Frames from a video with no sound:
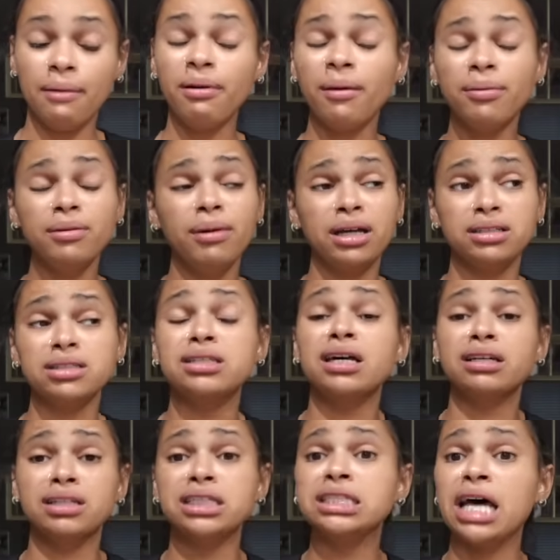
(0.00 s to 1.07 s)
I'm probably about to
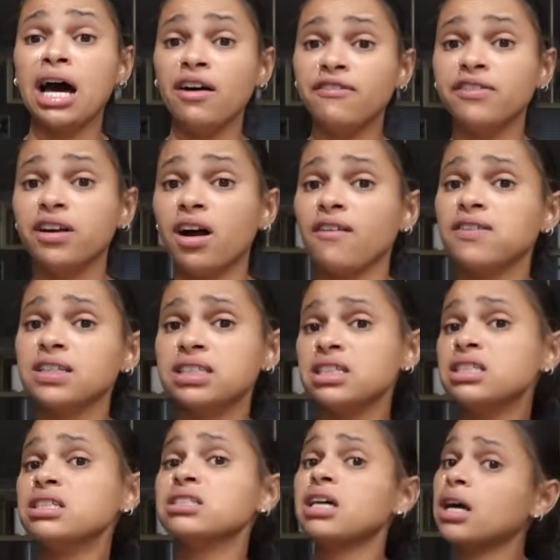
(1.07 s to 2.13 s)
take this outfit off because
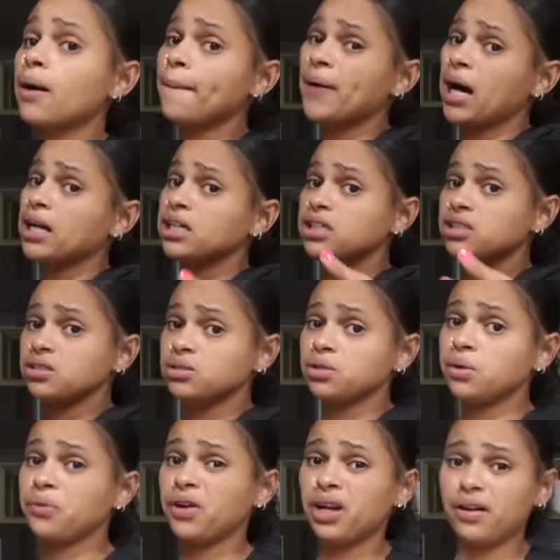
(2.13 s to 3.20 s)
this is like a bodysuit
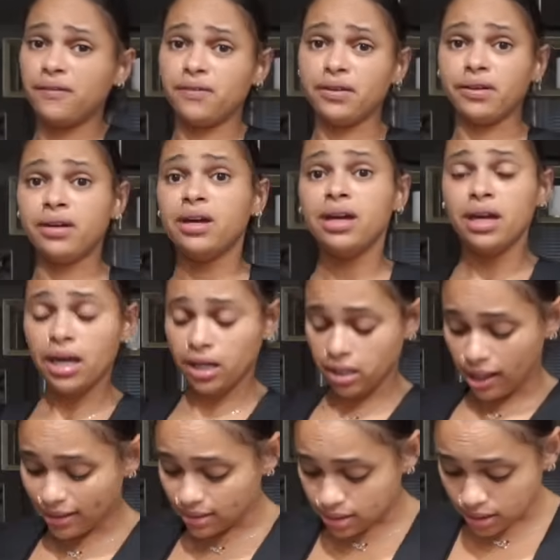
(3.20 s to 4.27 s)
or whatever. And
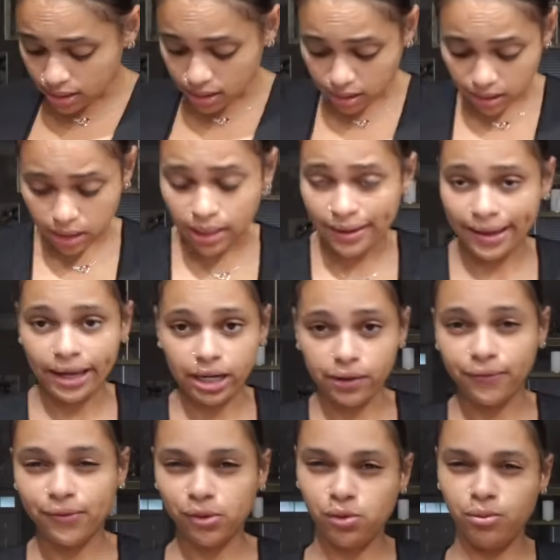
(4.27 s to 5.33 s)
y'all see, I got
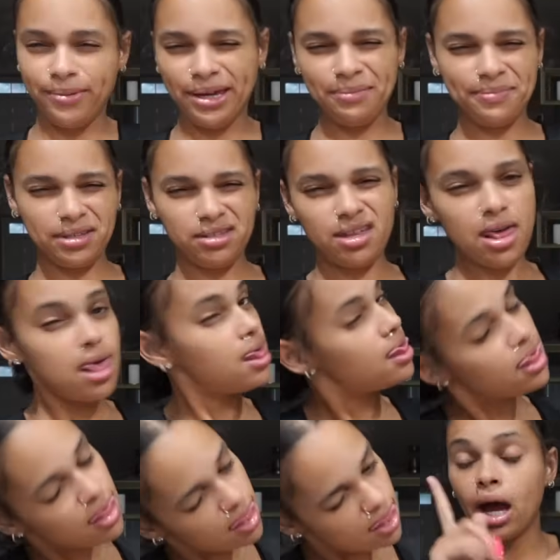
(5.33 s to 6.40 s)
a full baby.
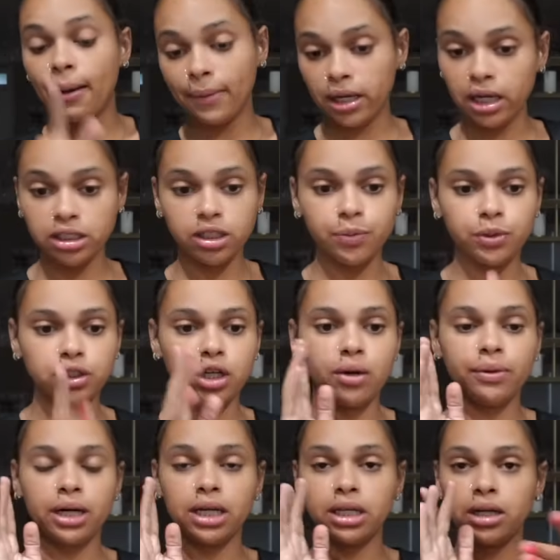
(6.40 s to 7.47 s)
I'm gonna catch up with
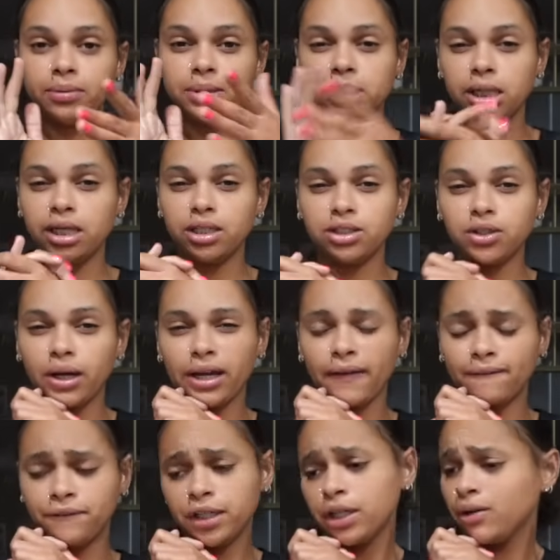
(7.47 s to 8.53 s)
y'all when I get upstairs so I
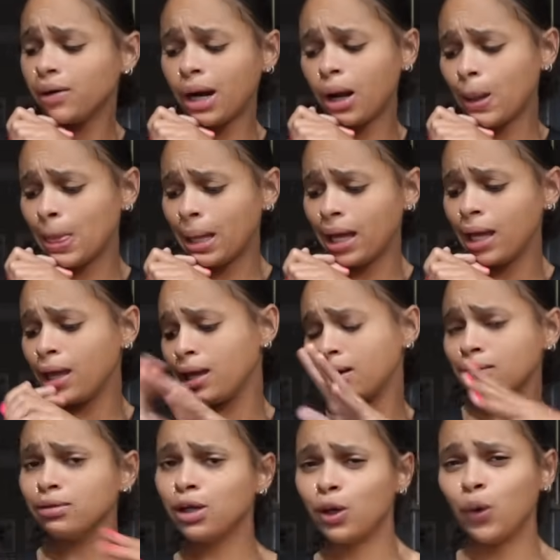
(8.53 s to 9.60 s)
can figure out
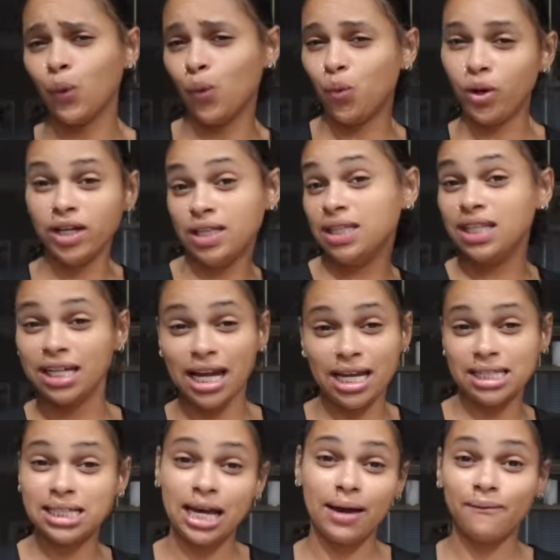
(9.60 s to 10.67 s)
like what the
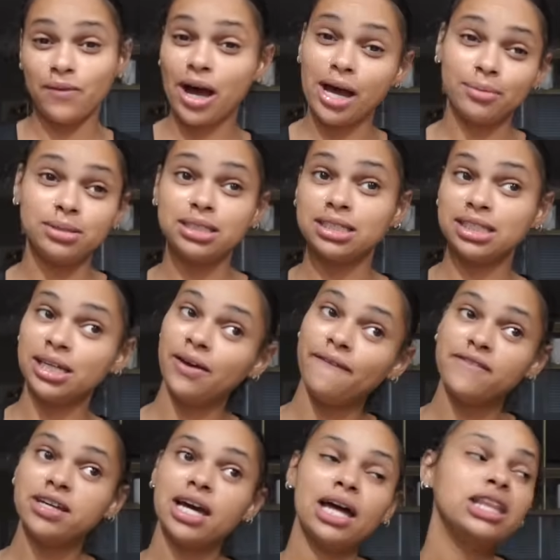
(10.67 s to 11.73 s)
nighttime vibes is
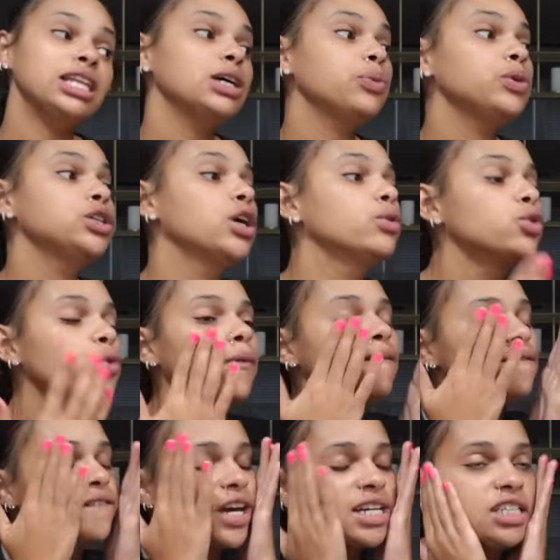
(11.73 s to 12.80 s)
giving. I think we're gonna do
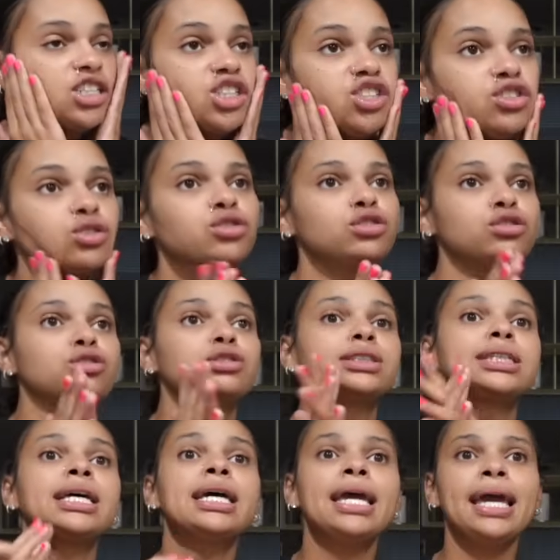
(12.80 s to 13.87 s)

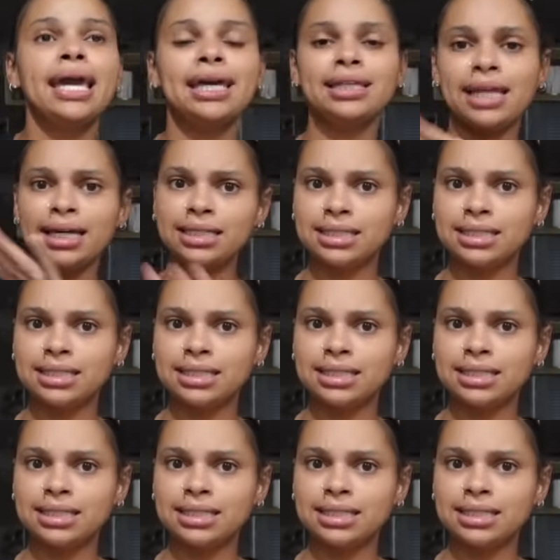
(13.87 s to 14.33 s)
facials and like